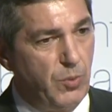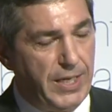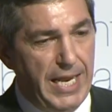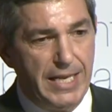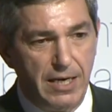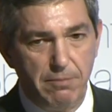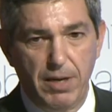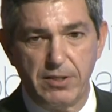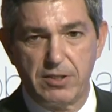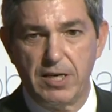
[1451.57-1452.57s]
We can and
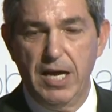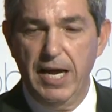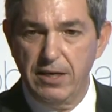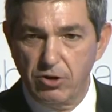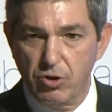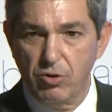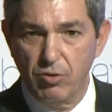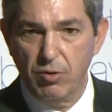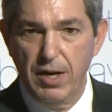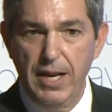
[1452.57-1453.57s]
must and
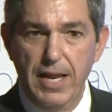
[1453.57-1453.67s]
do